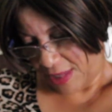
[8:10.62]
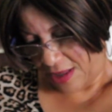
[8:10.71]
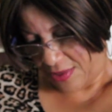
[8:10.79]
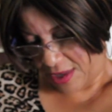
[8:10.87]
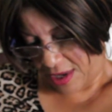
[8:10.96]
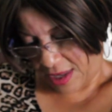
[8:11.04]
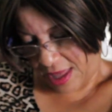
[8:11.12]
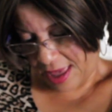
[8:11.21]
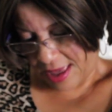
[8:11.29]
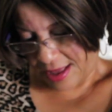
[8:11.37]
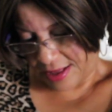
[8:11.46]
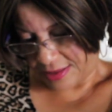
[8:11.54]
and then it
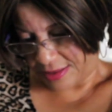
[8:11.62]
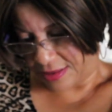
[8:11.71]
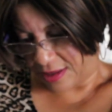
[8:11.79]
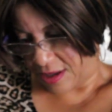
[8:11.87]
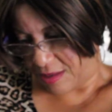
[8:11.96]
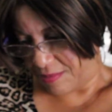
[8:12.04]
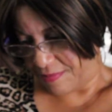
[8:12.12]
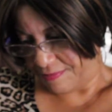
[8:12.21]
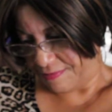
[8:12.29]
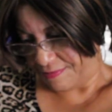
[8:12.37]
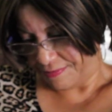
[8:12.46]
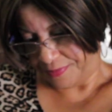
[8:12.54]
has um,
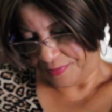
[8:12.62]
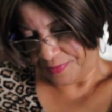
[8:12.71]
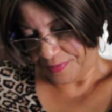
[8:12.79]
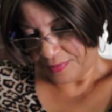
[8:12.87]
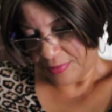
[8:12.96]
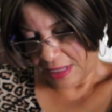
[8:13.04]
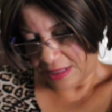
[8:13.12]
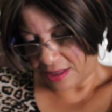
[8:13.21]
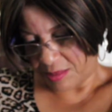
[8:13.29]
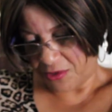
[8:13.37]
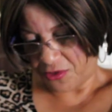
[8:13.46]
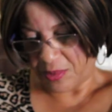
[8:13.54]

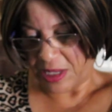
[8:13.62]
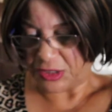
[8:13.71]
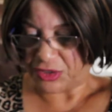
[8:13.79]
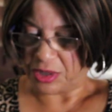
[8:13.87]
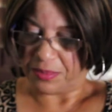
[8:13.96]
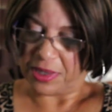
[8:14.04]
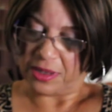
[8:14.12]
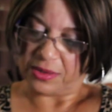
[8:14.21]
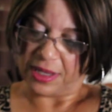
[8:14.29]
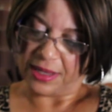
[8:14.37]
some information about,